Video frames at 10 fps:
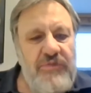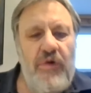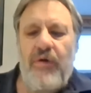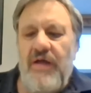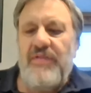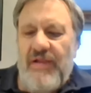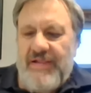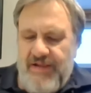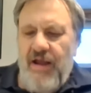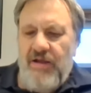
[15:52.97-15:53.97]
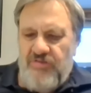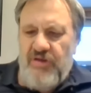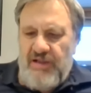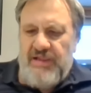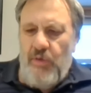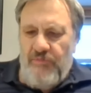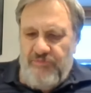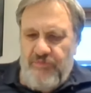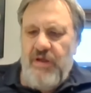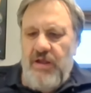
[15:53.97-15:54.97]
for the structures
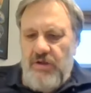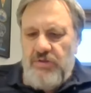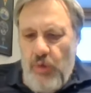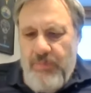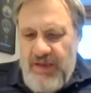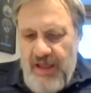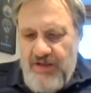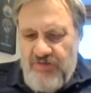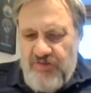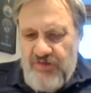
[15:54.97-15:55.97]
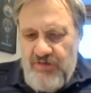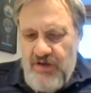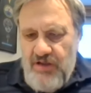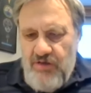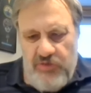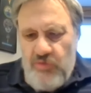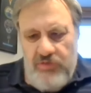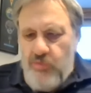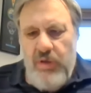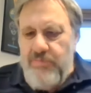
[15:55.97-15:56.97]
of domination?
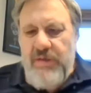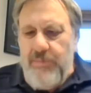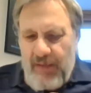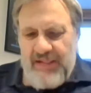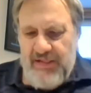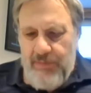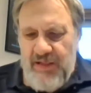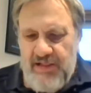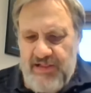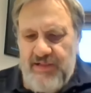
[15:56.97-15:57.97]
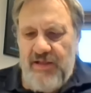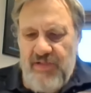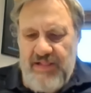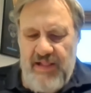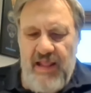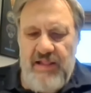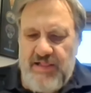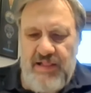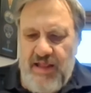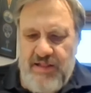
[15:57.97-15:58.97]
Should we be pessimists in the
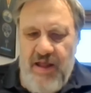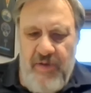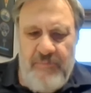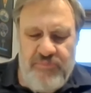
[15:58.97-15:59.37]
sense that